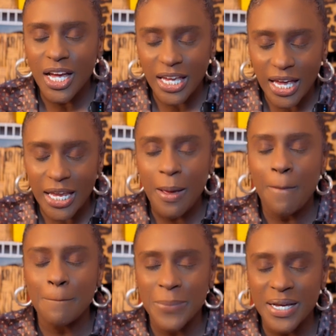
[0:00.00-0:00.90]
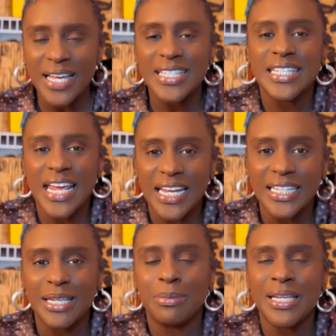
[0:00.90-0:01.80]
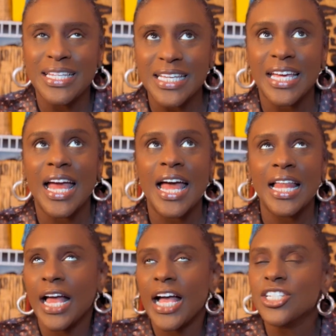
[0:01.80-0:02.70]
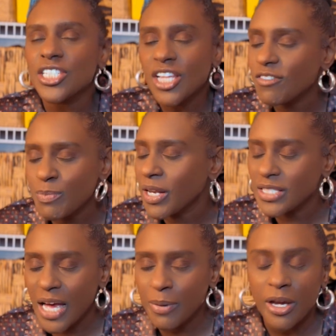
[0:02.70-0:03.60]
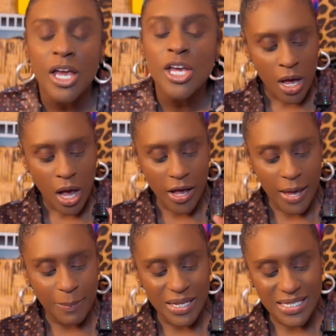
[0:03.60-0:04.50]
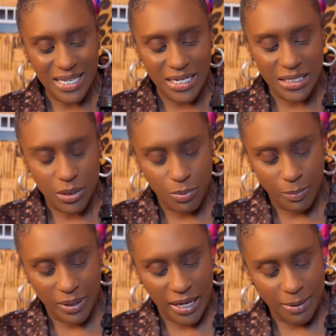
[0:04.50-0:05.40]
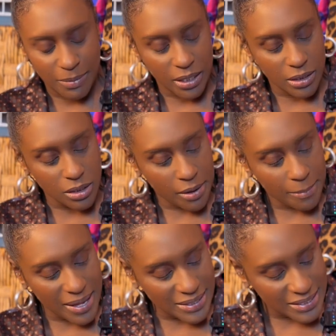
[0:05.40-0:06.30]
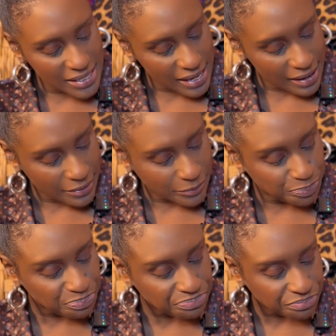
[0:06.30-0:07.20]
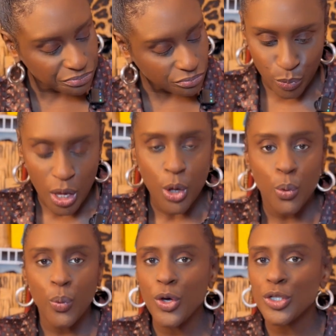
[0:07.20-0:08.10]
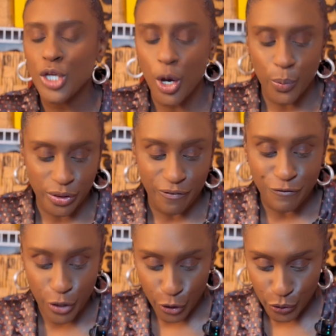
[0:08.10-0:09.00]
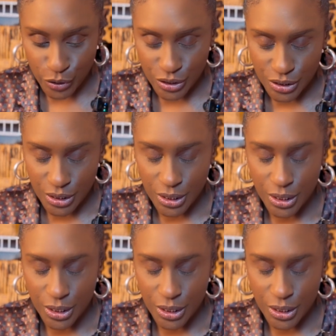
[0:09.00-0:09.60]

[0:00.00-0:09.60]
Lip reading: again, but aesthetically pleasing. Like, I just love spending time in here. Okay, but let's get into what we came here to talk about. Ciao. We're gonna start with the first